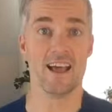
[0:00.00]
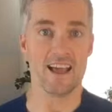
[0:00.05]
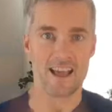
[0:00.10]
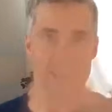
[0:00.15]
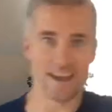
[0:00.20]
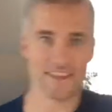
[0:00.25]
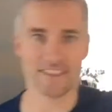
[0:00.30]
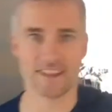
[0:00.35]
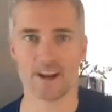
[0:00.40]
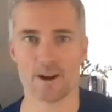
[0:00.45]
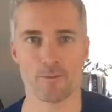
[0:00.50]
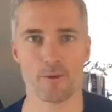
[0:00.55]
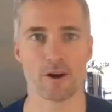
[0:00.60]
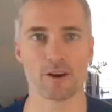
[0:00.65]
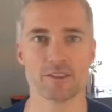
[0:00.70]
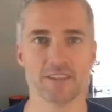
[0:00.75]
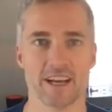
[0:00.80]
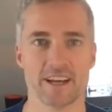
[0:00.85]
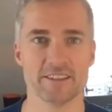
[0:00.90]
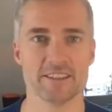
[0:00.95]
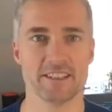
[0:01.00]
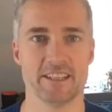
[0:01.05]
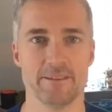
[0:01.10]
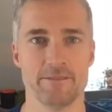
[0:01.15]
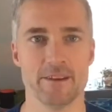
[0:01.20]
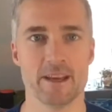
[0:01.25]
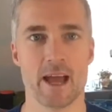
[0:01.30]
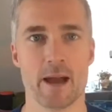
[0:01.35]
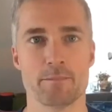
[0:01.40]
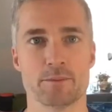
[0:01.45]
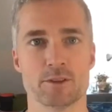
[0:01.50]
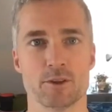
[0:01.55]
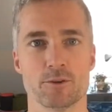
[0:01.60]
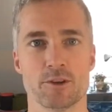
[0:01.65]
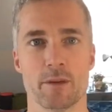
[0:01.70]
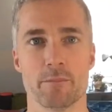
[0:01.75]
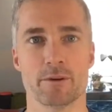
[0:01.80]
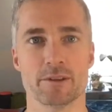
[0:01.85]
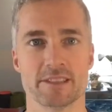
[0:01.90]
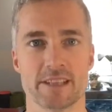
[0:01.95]
Hey there, welcome to Healthy TV episode
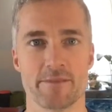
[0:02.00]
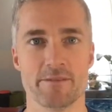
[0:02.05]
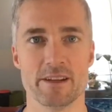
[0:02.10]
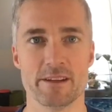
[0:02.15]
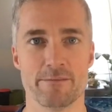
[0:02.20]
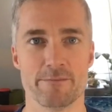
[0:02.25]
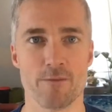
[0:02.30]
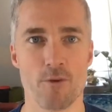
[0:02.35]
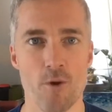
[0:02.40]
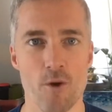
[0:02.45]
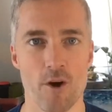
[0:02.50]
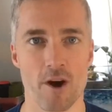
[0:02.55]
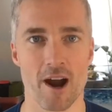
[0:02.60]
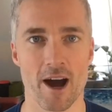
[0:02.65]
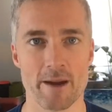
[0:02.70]
number 74.